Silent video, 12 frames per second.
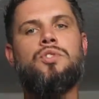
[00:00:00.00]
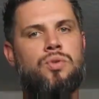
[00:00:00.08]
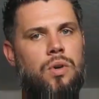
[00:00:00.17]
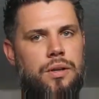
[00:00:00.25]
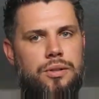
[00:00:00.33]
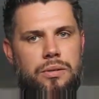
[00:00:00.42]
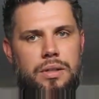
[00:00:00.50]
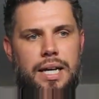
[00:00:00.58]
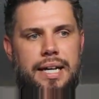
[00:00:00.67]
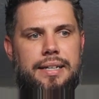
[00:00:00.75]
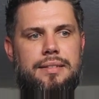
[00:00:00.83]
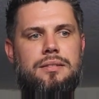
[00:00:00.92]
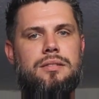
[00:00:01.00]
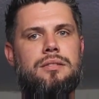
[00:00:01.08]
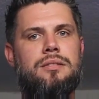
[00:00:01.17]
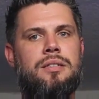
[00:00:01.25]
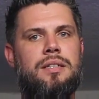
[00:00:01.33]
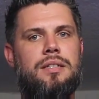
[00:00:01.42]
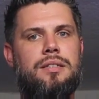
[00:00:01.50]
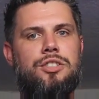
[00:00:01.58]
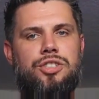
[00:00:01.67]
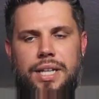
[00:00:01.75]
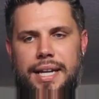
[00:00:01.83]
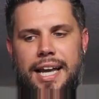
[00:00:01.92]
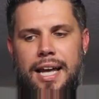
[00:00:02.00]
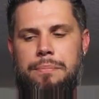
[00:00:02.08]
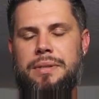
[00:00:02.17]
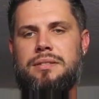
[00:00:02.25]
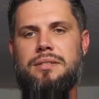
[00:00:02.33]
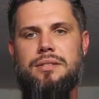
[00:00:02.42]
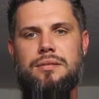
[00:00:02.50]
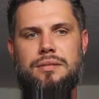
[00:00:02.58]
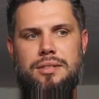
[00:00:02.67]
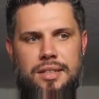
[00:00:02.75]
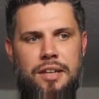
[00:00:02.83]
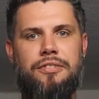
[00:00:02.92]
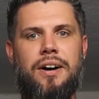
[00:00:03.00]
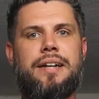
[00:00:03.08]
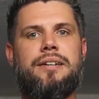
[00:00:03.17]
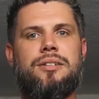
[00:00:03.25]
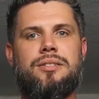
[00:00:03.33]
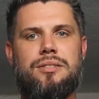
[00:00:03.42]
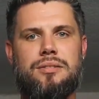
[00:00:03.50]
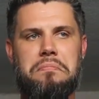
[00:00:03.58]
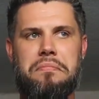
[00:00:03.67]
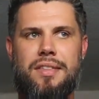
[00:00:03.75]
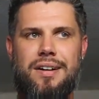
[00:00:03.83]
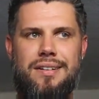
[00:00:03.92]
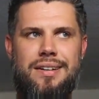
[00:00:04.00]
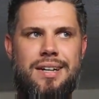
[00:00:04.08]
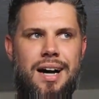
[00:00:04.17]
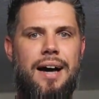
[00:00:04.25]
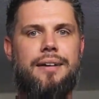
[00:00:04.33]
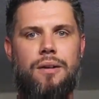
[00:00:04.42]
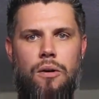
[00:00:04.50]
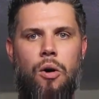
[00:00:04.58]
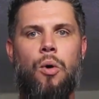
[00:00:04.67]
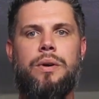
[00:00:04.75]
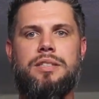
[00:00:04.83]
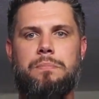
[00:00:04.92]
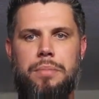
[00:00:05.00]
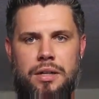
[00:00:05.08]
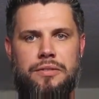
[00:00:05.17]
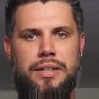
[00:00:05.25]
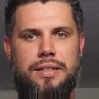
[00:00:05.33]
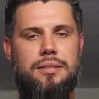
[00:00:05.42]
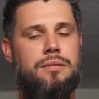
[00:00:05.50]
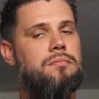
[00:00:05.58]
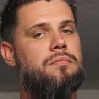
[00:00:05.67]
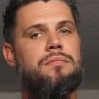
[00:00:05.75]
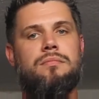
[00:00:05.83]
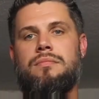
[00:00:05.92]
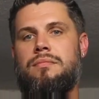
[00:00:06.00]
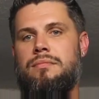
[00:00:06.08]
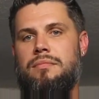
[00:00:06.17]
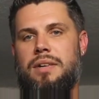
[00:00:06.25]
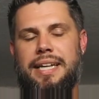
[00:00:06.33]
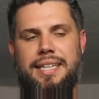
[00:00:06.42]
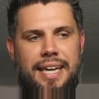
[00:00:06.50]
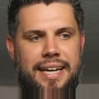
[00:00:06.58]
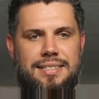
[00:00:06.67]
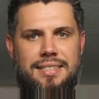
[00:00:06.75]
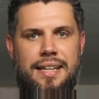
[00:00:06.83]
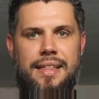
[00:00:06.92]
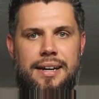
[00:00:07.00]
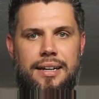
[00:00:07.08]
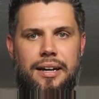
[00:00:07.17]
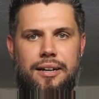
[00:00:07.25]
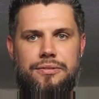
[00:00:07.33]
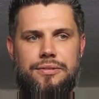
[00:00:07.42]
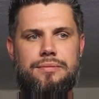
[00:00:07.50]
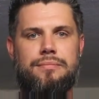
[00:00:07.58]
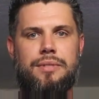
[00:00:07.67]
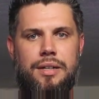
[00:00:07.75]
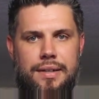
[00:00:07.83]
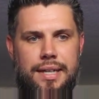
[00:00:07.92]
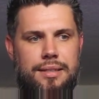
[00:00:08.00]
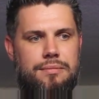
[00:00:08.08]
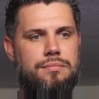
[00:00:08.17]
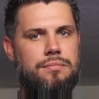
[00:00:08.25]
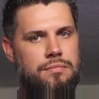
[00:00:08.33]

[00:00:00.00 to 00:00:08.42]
draw new lines. Shit happens. Stud finders, they're not always perfect. I can't say that enough. Alright?